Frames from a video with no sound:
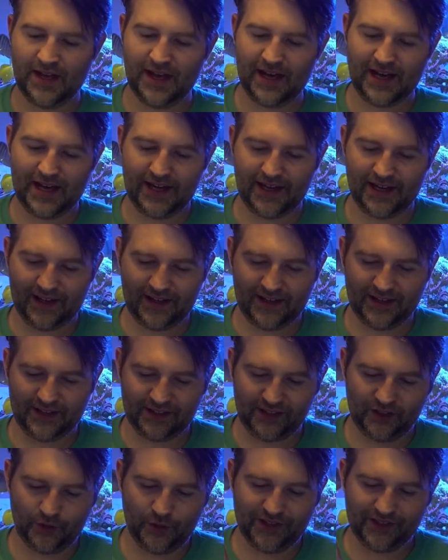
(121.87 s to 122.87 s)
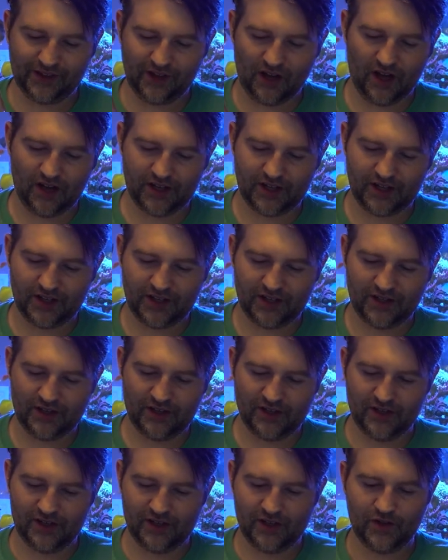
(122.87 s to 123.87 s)
has a twist lock,
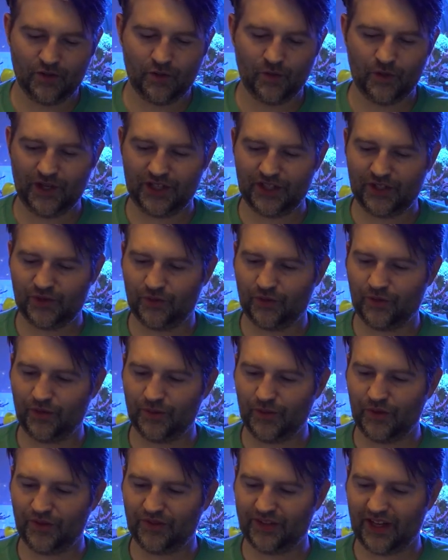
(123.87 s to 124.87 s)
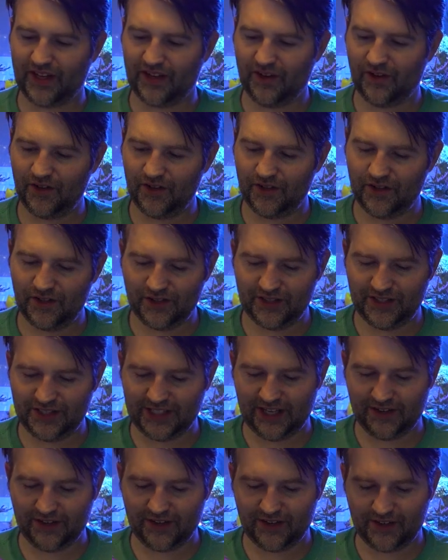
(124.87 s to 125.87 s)
which removes that all
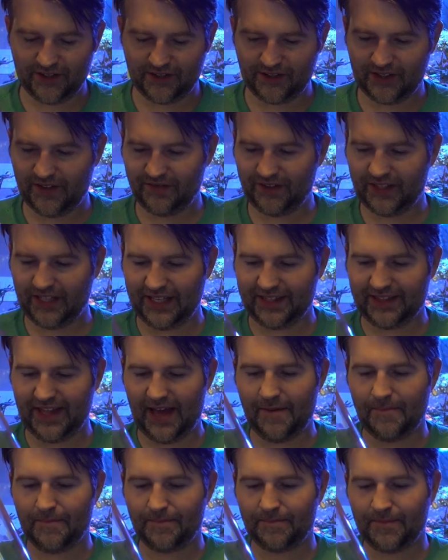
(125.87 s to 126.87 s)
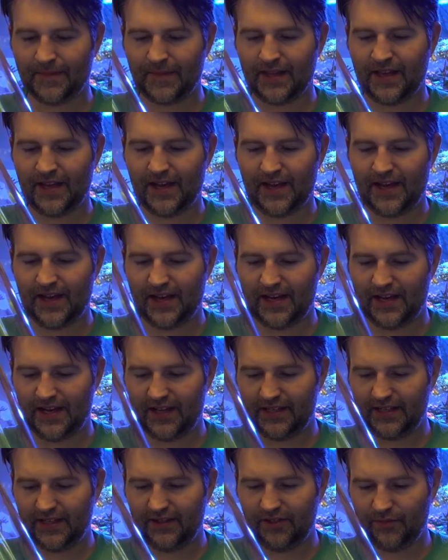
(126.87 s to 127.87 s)
together. So definitely like that.
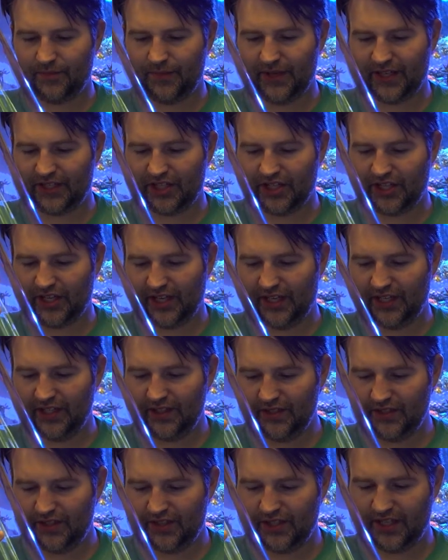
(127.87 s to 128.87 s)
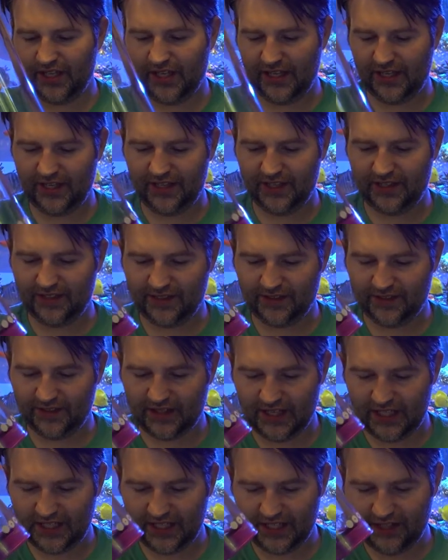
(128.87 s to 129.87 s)
Another big change is
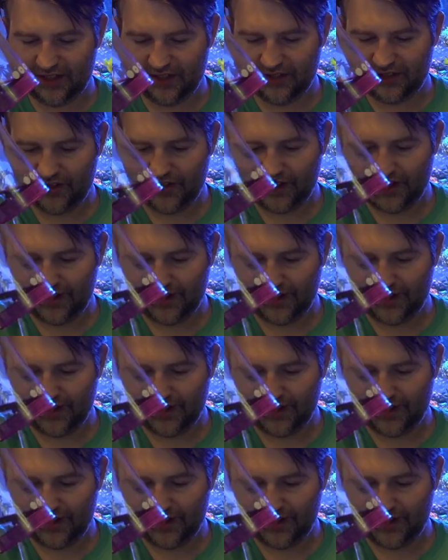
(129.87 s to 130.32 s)
inside of here, there